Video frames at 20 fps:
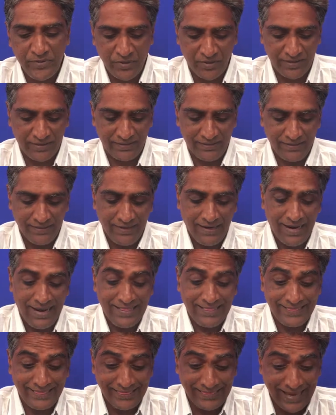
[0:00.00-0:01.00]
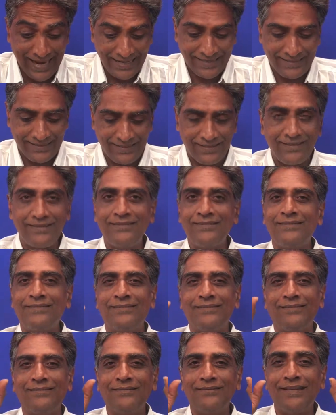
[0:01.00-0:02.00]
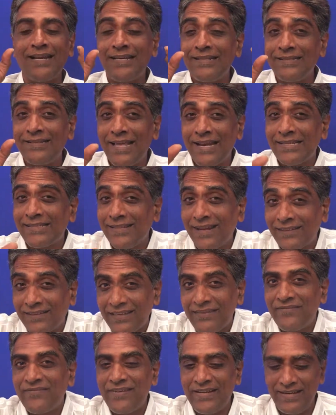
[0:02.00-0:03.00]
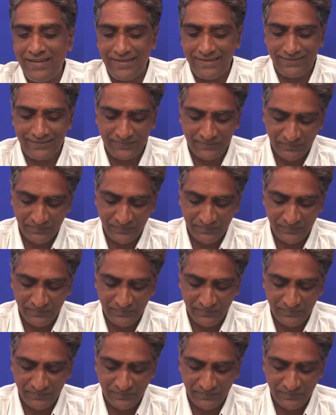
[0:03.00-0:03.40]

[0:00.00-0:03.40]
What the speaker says: joy, and that there is nothing feeling.